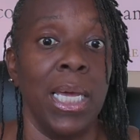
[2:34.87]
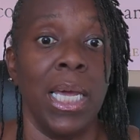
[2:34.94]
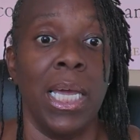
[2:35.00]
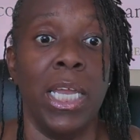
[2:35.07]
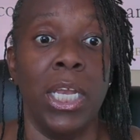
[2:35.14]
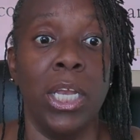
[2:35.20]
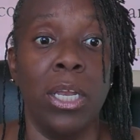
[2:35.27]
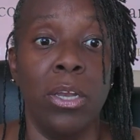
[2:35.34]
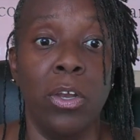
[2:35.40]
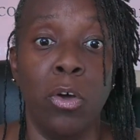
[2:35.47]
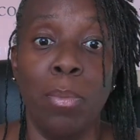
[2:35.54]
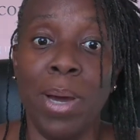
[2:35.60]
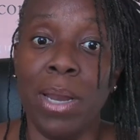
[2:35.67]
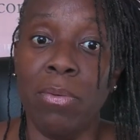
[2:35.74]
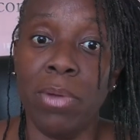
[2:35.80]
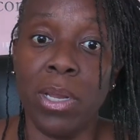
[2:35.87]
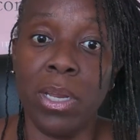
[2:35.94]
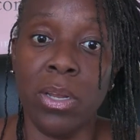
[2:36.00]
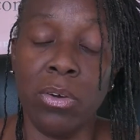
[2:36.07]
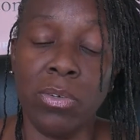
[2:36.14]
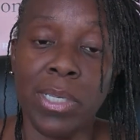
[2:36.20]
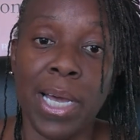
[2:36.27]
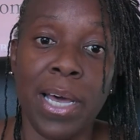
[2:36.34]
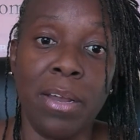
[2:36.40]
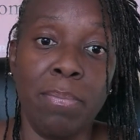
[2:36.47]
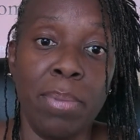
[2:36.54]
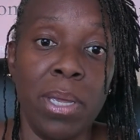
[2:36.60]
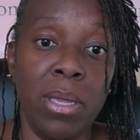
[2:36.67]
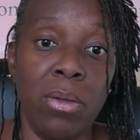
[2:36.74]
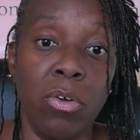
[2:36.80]
And nobody really knows how to
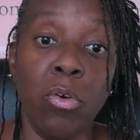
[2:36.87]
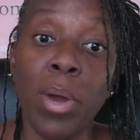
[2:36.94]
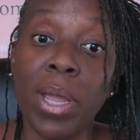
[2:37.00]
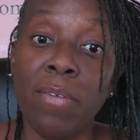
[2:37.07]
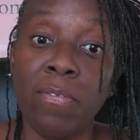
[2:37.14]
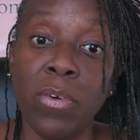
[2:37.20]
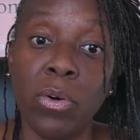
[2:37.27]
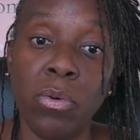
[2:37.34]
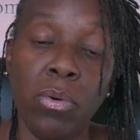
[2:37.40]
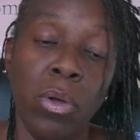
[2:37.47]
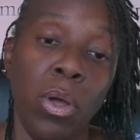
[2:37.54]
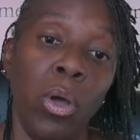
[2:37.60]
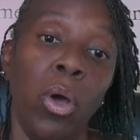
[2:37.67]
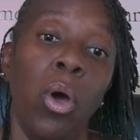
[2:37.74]
be grateful